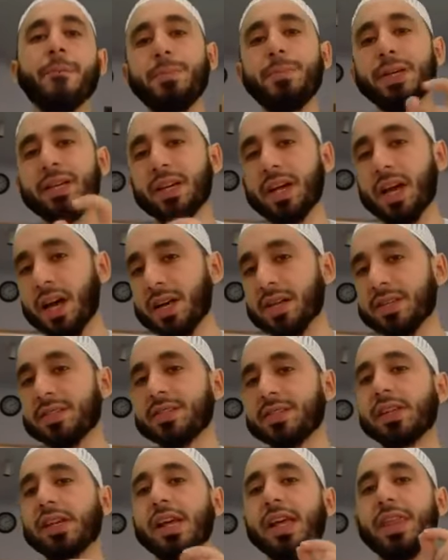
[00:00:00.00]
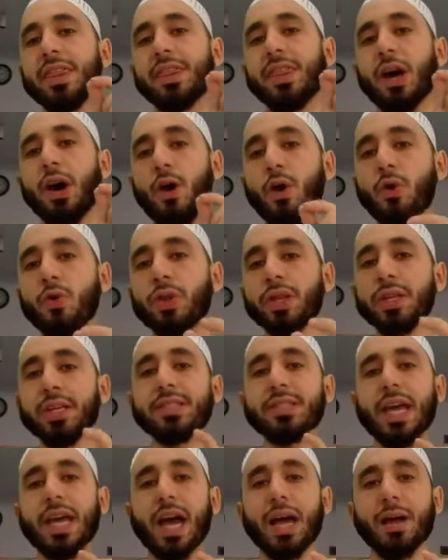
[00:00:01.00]
because the
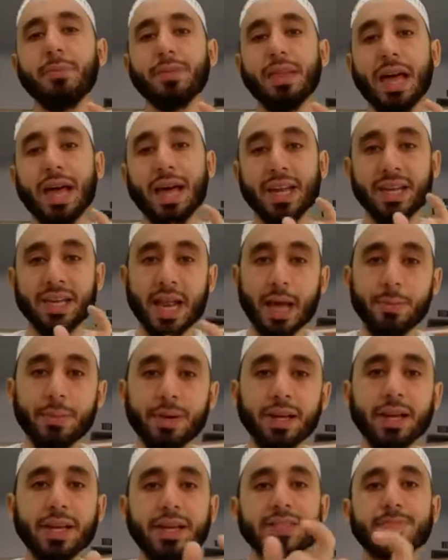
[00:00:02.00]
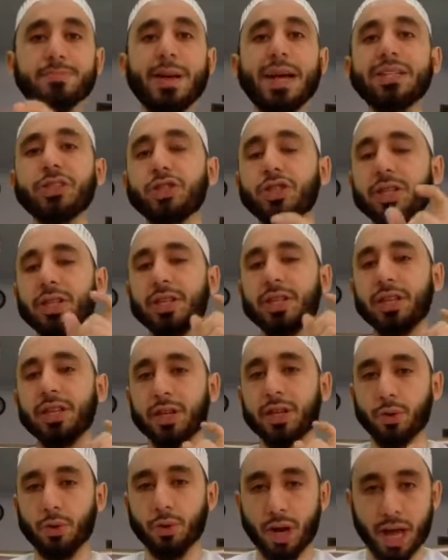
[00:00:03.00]
only time that An-Naml is mentioned
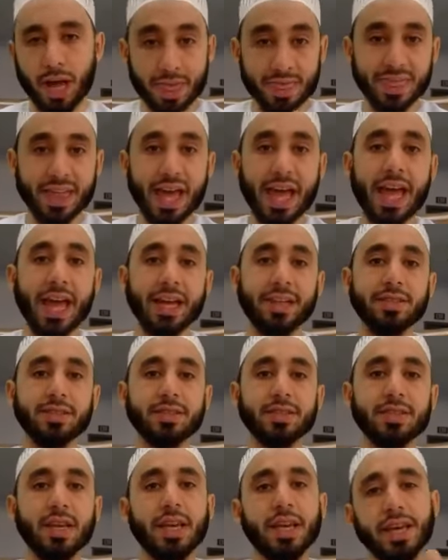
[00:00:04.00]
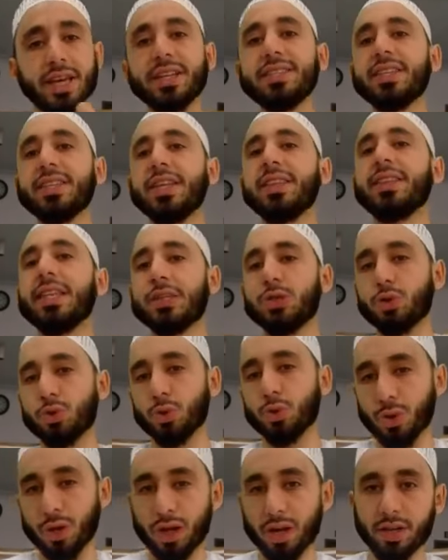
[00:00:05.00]
in the Quran, the ant, is in this
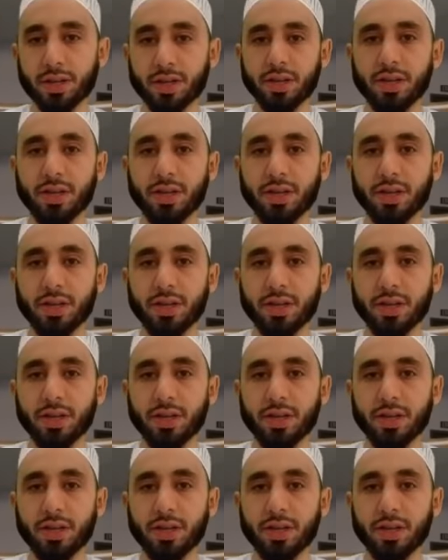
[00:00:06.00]
surah.